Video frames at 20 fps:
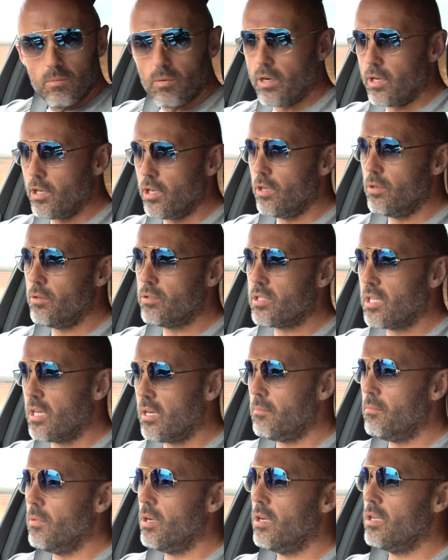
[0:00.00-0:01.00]
when you used
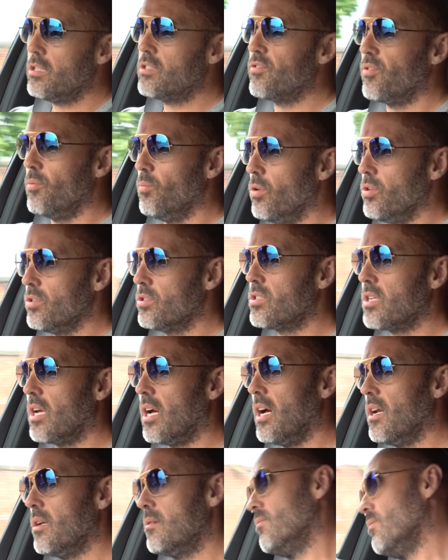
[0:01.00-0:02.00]
it, merged from one
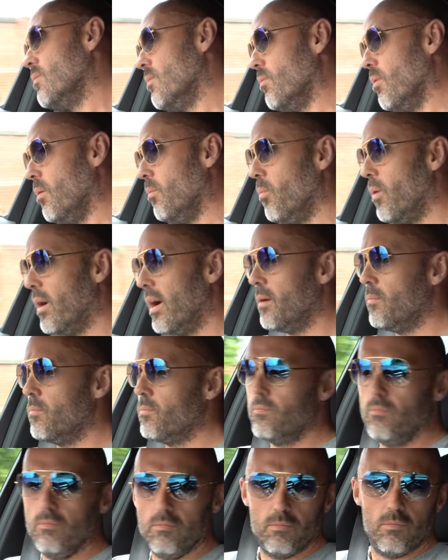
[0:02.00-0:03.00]
side one way
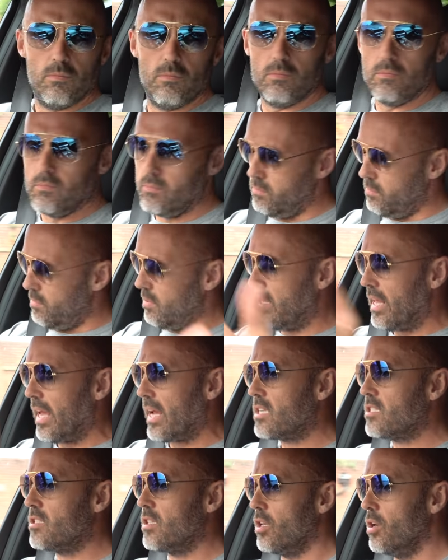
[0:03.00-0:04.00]

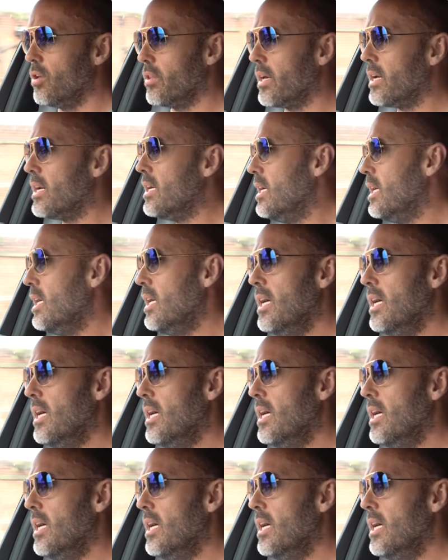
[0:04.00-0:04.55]
next the other,